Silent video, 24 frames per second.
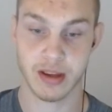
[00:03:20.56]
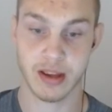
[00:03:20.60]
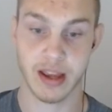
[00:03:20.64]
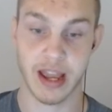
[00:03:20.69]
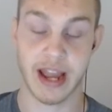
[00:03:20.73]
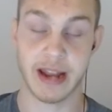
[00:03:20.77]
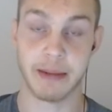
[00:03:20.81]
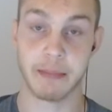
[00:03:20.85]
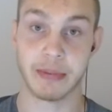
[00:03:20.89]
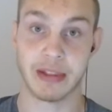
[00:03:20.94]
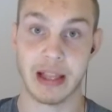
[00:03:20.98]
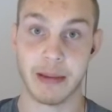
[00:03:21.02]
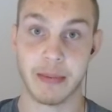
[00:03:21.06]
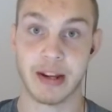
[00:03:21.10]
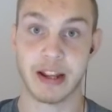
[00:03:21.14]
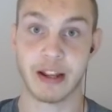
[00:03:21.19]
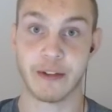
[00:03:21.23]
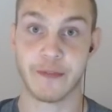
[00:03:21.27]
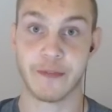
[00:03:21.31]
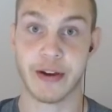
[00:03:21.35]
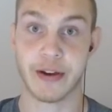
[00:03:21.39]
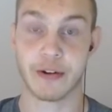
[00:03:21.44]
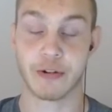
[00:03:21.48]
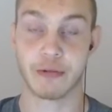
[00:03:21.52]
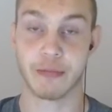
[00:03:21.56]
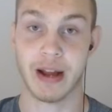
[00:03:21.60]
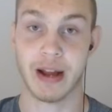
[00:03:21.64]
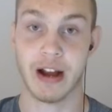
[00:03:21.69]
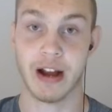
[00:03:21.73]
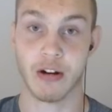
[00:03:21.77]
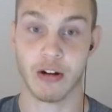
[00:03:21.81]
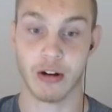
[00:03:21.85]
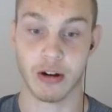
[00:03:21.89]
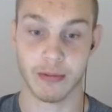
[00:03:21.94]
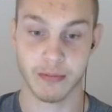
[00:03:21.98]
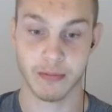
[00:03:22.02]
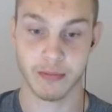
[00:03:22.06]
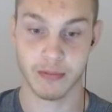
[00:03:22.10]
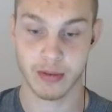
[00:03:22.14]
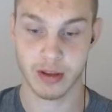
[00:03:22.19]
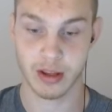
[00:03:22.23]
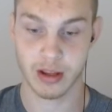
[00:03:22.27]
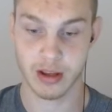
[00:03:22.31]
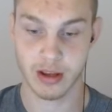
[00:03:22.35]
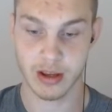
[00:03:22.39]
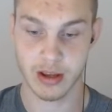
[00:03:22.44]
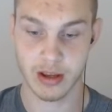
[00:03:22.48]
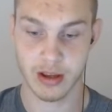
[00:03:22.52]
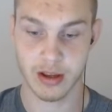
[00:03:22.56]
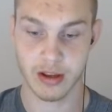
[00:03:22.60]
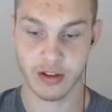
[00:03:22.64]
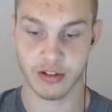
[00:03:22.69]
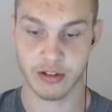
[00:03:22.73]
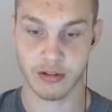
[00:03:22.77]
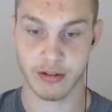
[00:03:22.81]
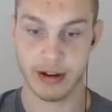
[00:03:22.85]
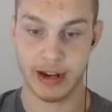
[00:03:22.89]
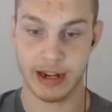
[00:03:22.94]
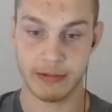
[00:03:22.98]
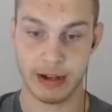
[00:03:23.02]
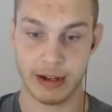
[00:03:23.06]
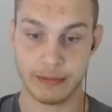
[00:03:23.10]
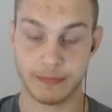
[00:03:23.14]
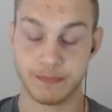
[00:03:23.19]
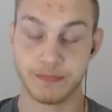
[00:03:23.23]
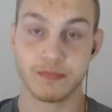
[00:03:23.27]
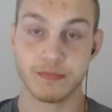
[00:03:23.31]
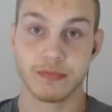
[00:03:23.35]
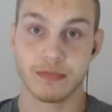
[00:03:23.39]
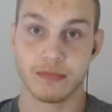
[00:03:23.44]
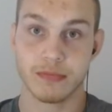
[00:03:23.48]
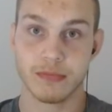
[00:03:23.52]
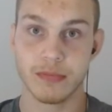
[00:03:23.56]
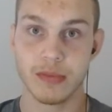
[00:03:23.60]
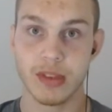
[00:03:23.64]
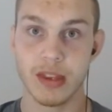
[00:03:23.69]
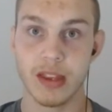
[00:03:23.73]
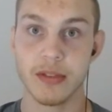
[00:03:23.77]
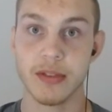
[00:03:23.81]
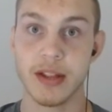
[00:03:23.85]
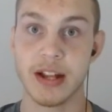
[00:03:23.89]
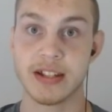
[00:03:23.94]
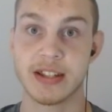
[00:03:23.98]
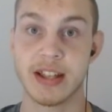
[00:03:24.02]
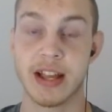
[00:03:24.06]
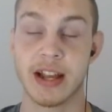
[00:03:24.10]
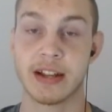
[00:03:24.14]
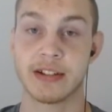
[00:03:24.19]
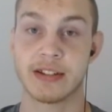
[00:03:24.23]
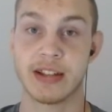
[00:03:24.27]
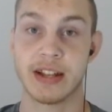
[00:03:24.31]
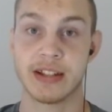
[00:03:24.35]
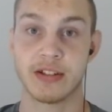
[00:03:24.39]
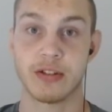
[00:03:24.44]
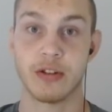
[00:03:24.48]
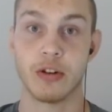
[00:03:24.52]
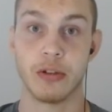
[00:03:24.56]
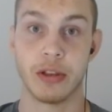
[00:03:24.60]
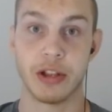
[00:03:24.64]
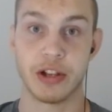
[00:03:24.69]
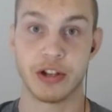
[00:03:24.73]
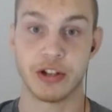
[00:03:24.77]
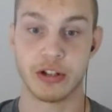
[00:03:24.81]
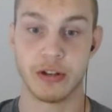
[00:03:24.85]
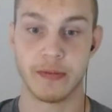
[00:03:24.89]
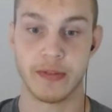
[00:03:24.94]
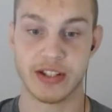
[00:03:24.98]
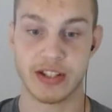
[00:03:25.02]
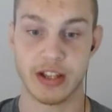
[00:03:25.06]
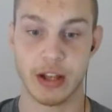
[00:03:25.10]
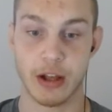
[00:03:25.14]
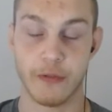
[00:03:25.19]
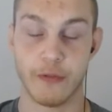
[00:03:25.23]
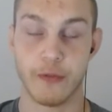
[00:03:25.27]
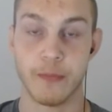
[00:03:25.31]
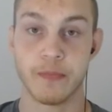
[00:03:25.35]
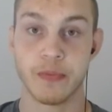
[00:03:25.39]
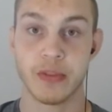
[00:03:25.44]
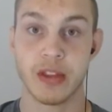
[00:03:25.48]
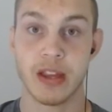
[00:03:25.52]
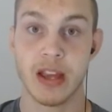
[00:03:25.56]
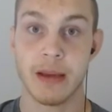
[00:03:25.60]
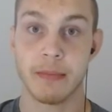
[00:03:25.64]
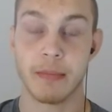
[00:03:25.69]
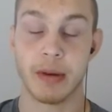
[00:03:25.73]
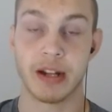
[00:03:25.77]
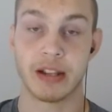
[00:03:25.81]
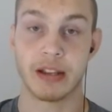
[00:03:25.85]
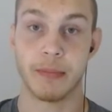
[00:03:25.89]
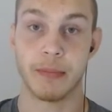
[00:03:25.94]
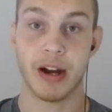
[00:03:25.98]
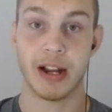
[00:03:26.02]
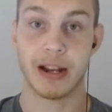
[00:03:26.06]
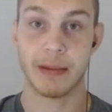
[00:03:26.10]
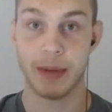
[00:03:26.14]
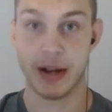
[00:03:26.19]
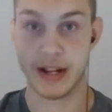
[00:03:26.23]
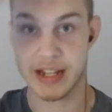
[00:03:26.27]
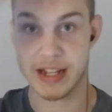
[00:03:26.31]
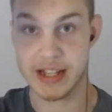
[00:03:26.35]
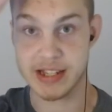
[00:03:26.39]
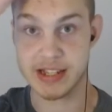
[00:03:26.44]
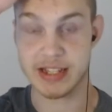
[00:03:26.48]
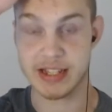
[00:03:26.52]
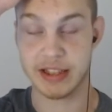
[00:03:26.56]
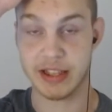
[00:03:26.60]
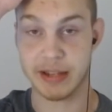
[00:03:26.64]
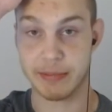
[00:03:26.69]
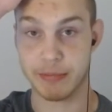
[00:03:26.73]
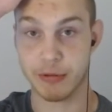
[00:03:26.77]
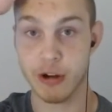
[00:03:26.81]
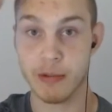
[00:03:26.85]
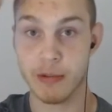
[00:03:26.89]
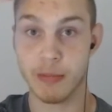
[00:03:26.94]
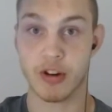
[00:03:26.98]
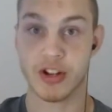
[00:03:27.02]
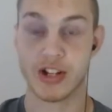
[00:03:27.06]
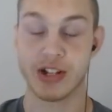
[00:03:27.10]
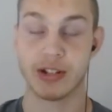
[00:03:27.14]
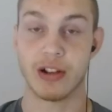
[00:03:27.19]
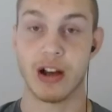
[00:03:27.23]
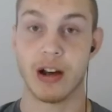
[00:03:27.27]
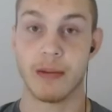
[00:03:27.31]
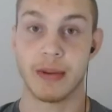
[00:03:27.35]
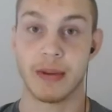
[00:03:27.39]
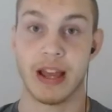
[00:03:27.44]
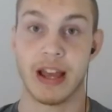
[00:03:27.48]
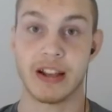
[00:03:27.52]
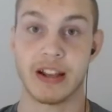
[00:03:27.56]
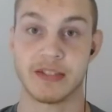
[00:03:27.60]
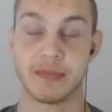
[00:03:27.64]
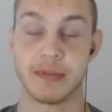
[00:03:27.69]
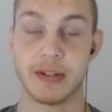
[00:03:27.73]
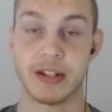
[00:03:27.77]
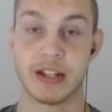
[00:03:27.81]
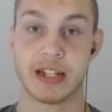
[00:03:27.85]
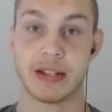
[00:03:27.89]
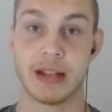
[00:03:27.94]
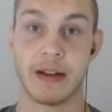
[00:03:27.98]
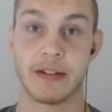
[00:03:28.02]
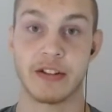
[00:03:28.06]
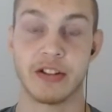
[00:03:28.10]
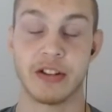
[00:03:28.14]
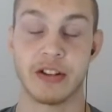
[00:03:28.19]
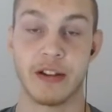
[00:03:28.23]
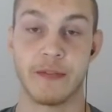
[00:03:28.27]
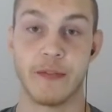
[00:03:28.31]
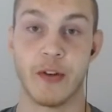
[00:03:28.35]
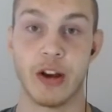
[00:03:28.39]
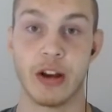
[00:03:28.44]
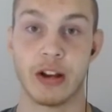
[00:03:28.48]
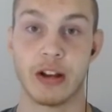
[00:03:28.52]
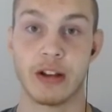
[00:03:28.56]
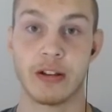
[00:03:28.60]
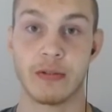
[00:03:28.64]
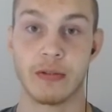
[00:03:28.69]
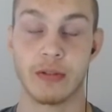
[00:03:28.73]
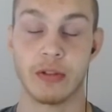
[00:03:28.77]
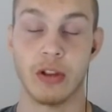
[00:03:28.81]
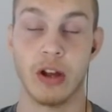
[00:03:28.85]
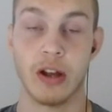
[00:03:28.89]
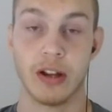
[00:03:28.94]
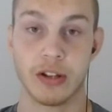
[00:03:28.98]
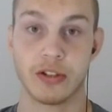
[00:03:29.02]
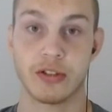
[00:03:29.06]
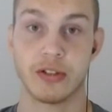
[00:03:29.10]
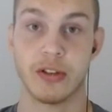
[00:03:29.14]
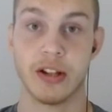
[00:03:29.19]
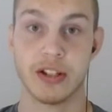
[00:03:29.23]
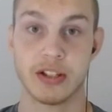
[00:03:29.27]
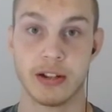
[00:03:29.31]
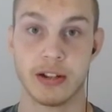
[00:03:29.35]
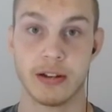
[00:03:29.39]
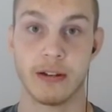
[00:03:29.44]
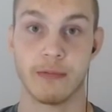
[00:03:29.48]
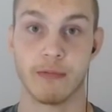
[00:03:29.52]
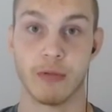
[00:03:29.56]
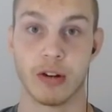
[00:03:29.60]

and limiting federal power. So anyway, that's that that's the whole issue of itself. But the bottom line is, that the pro-abortion lobby has been has done a very good lot of, lots of good